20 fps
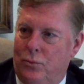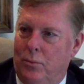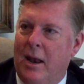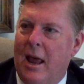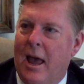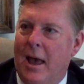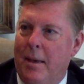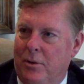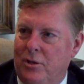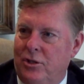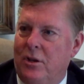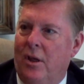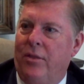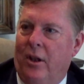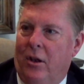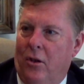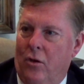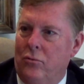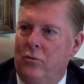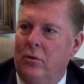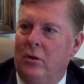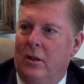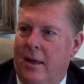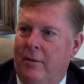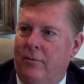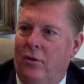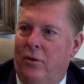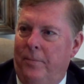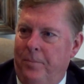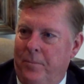what happens on the local
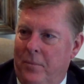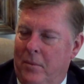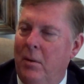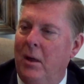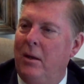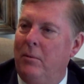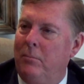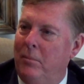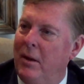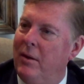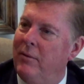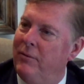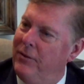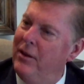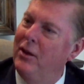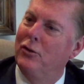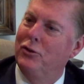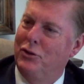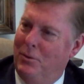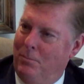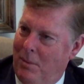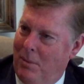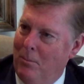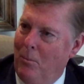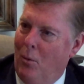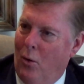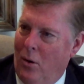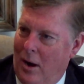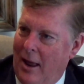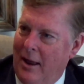level, but it feels a
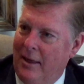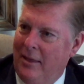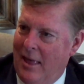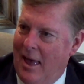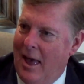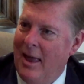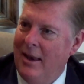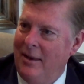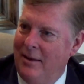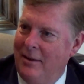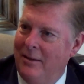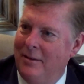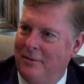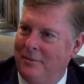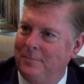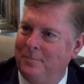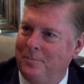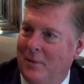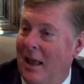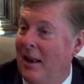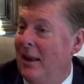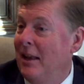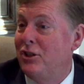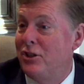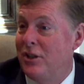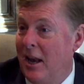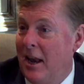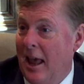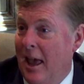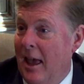bit more like that, at
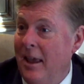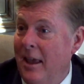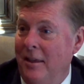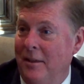least today.